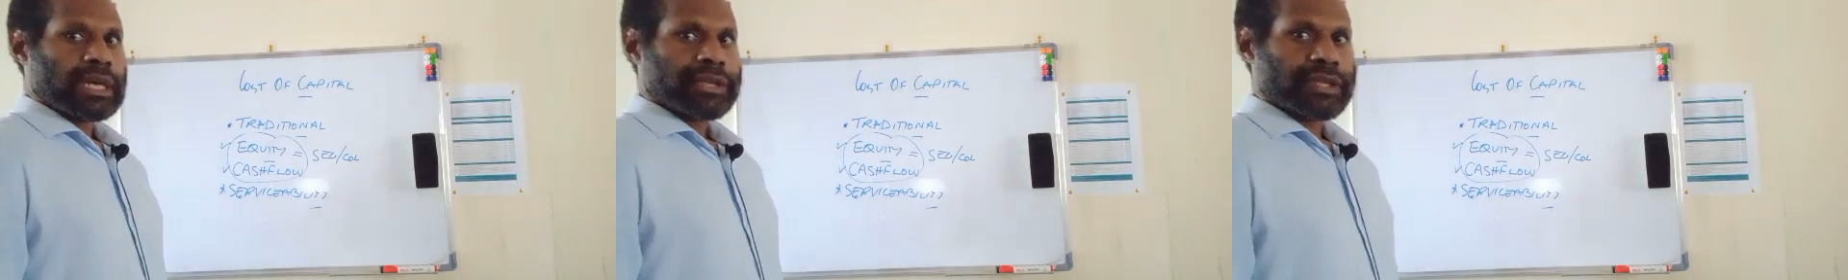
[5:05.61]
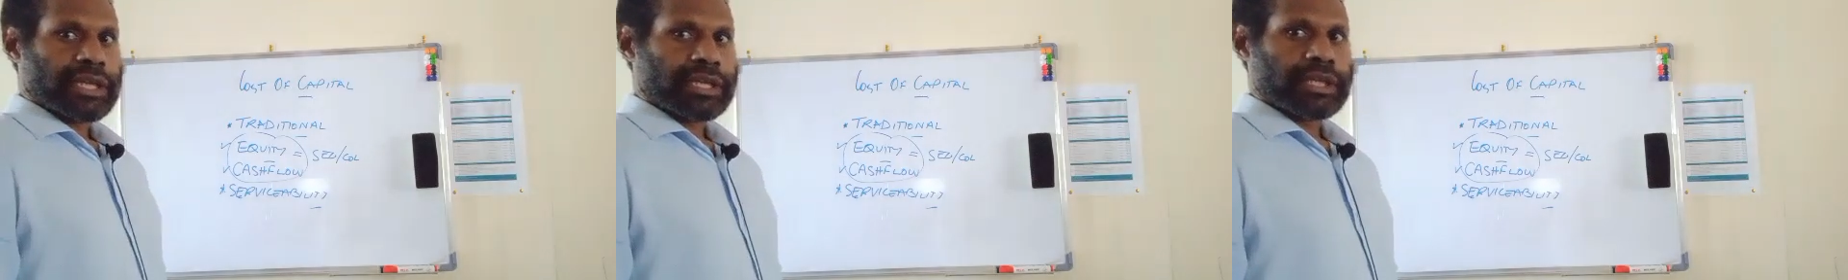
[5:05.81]

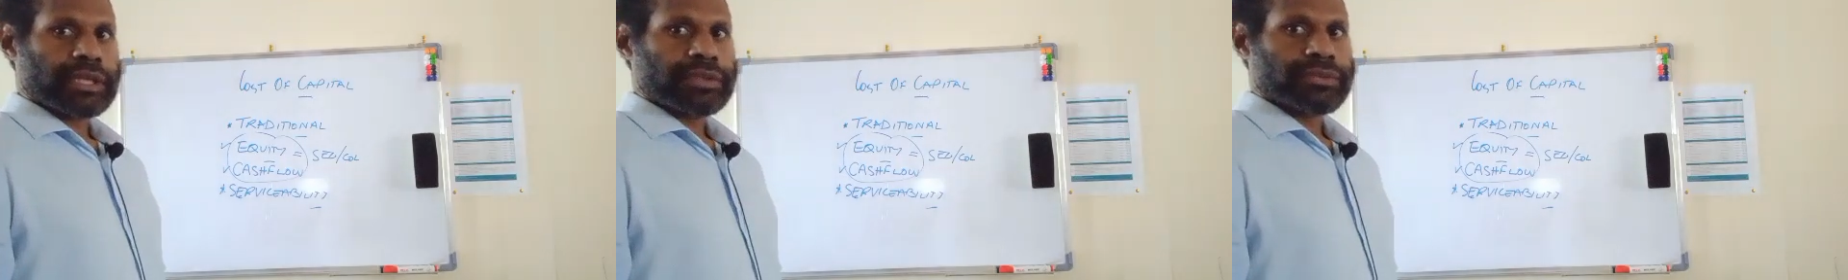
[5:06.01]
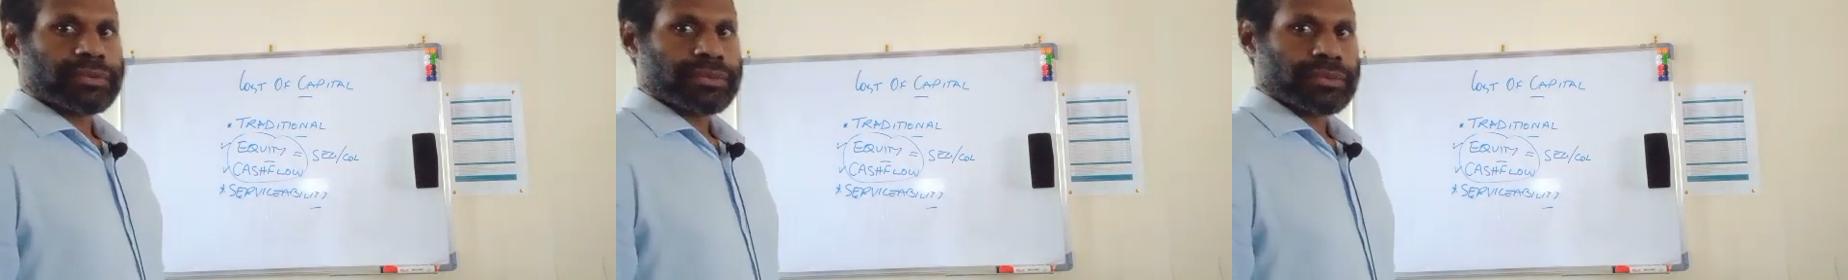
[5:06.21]
taking
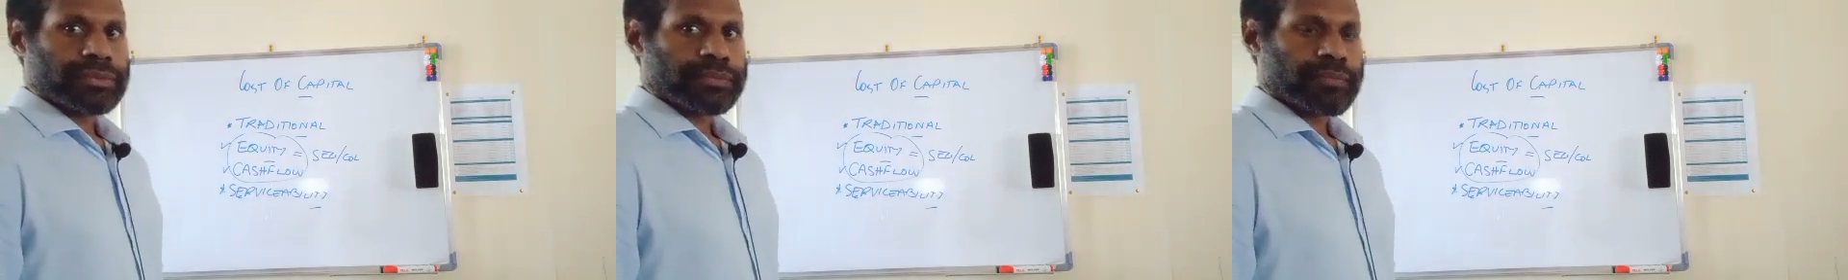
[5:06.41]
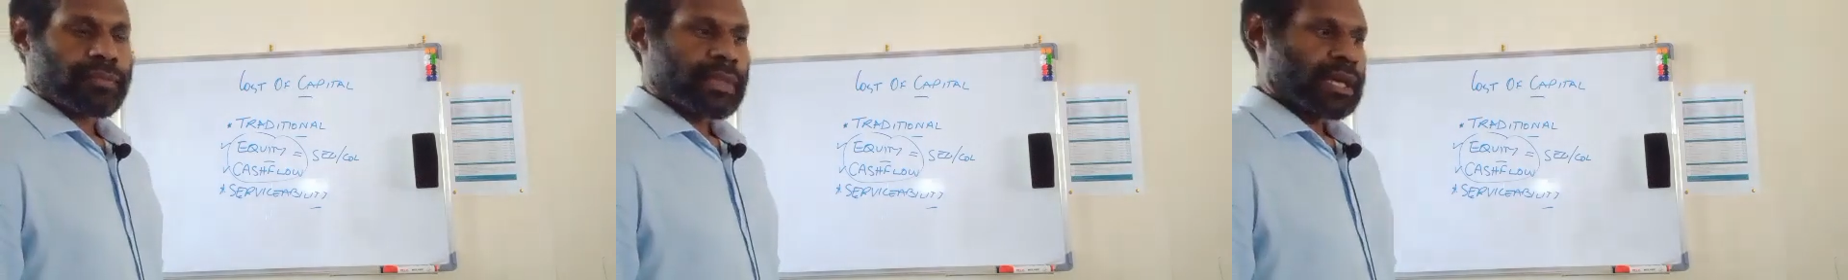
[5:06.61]
into
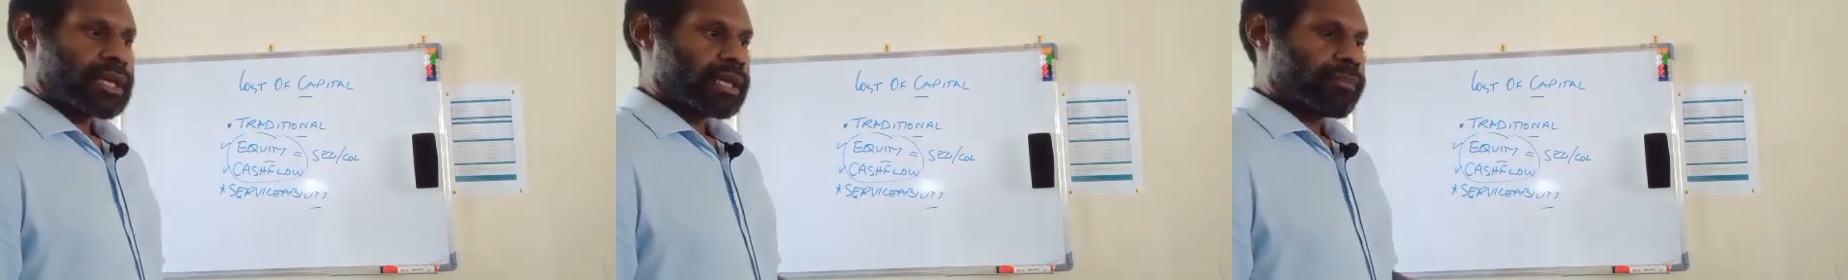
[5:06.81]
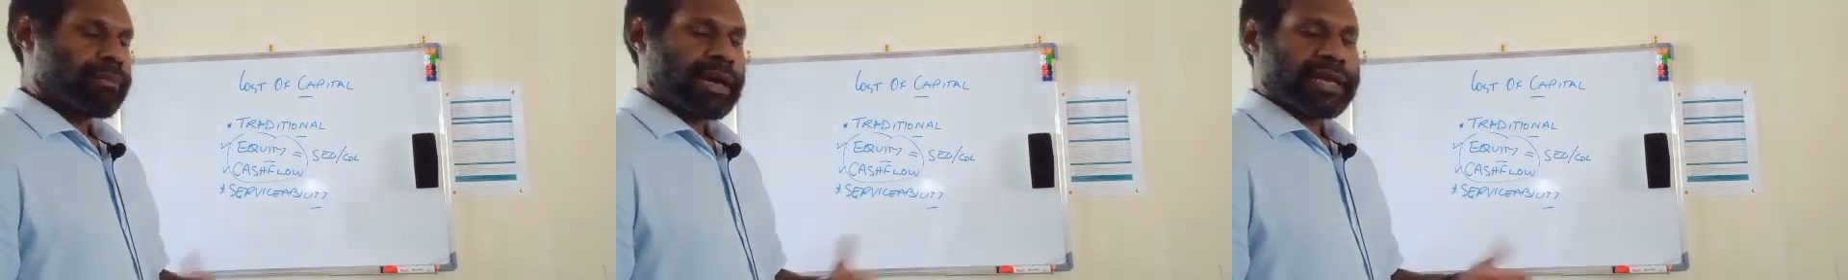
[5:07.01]

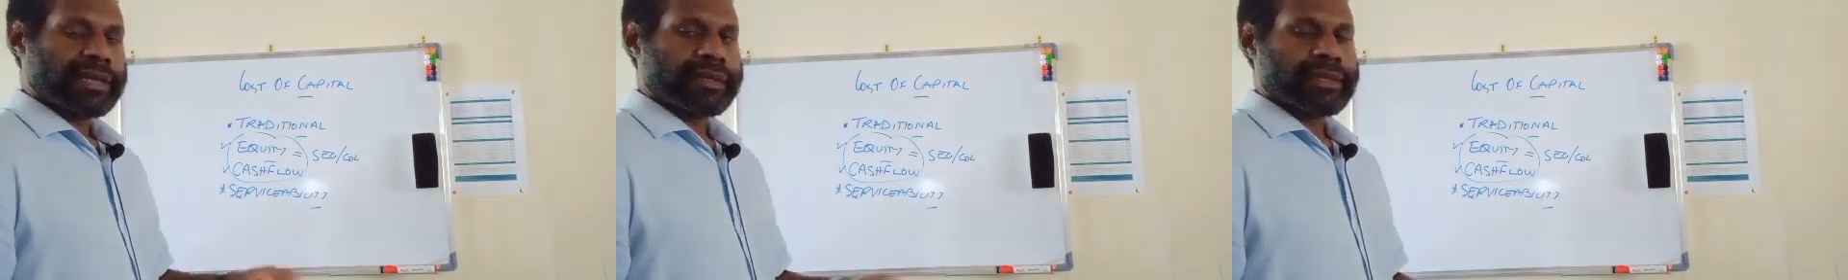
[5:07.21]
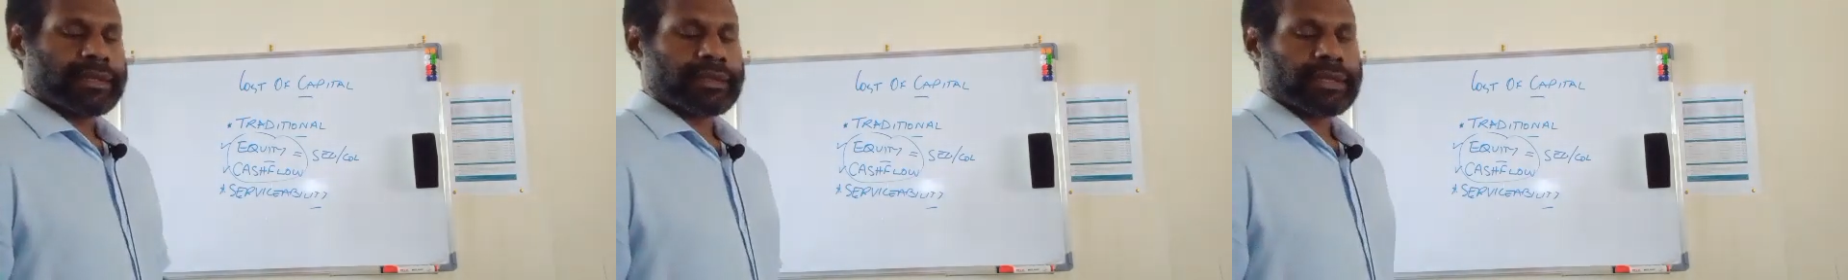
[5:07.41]
the
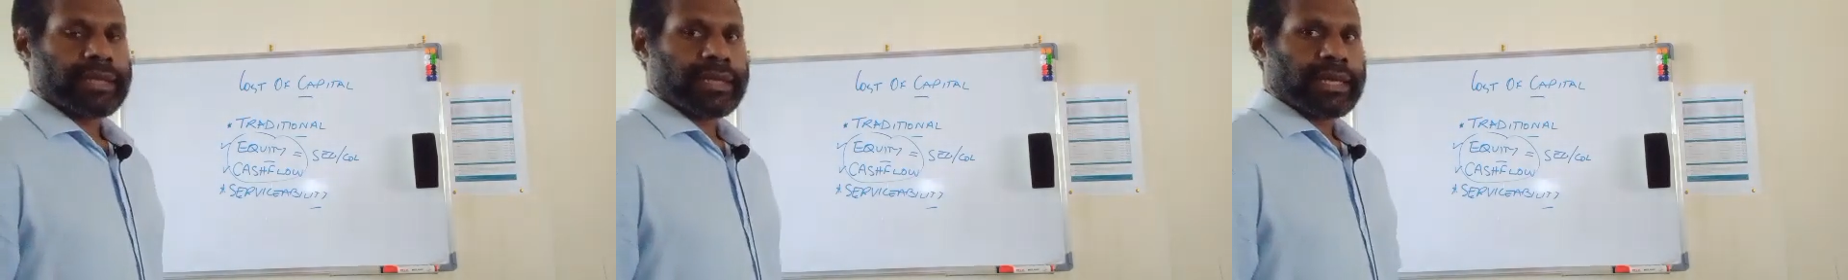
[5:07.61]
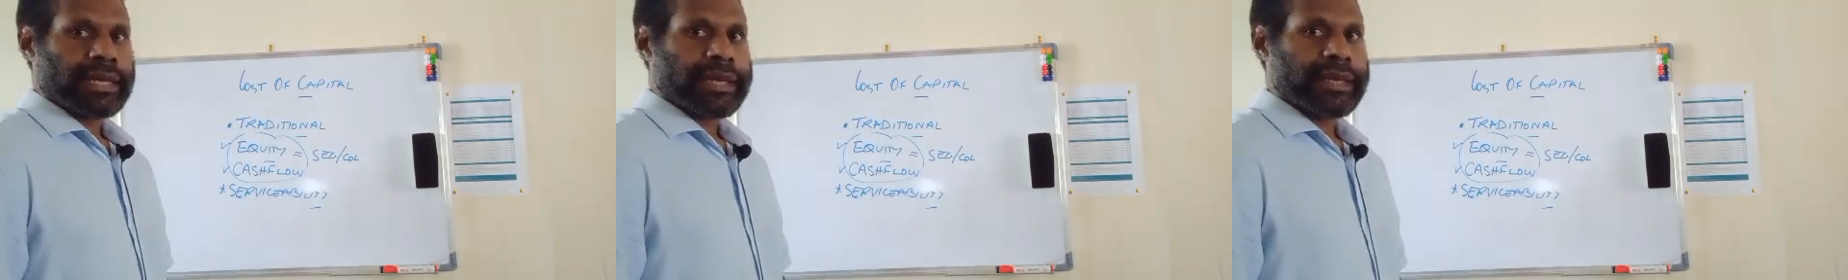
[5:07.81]
money that they
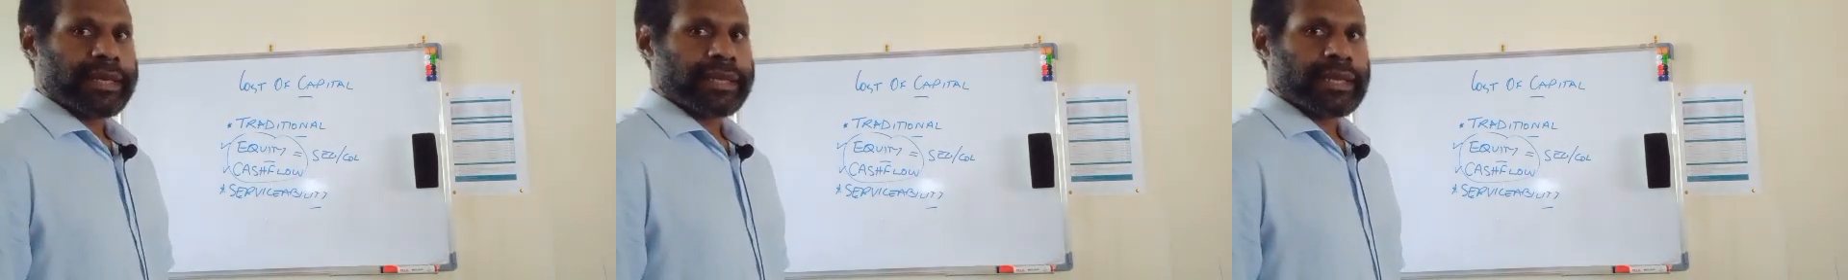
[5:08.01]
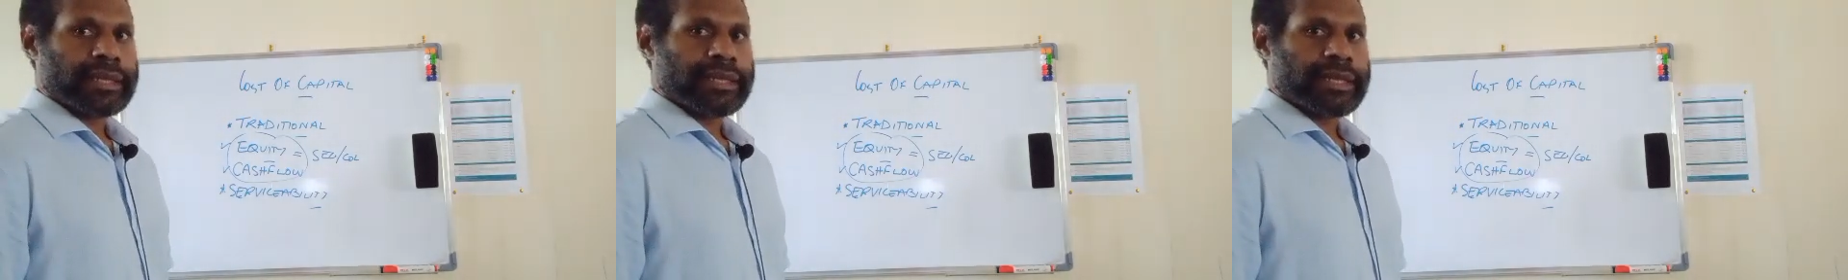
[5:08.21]
are
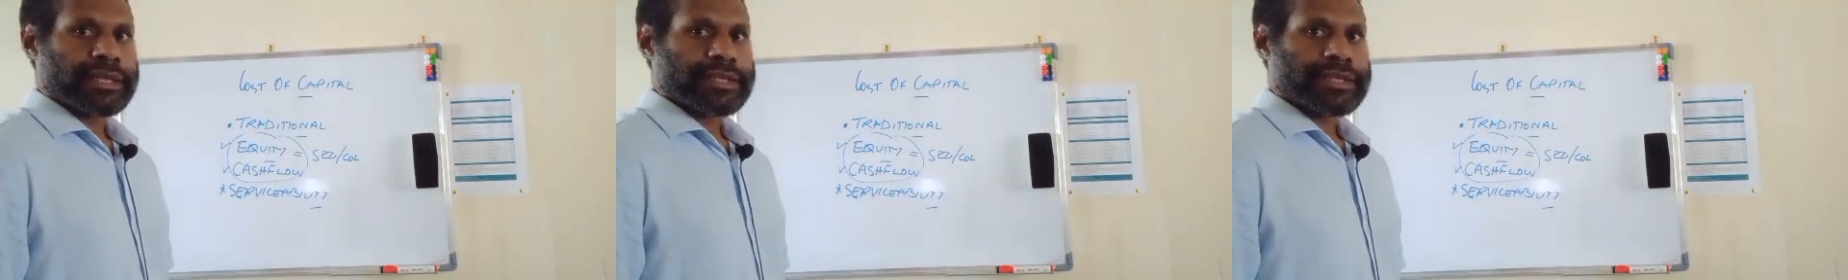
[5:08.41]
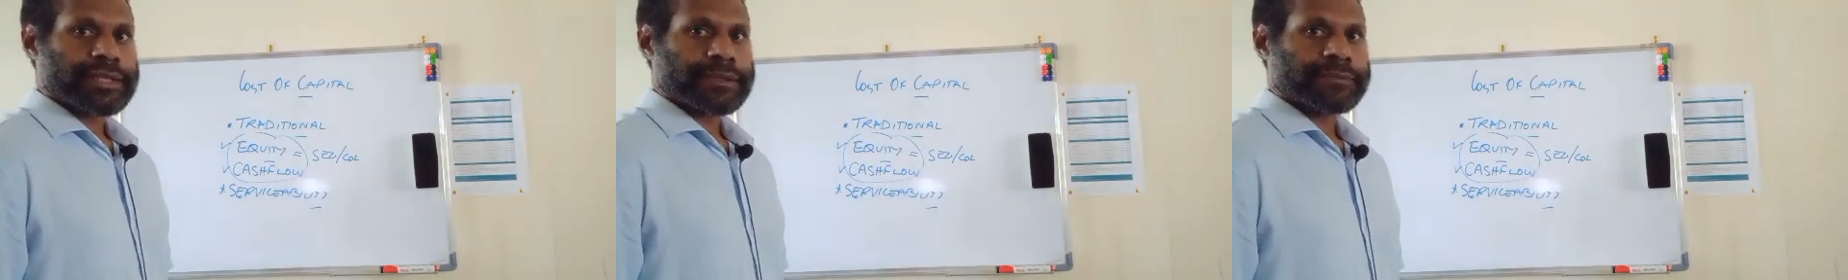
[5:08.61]
lending
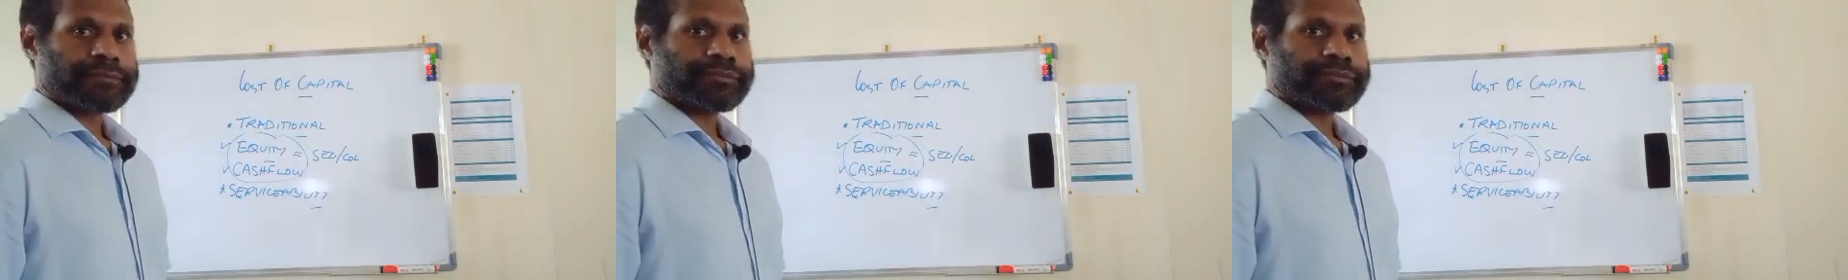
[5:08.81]
against.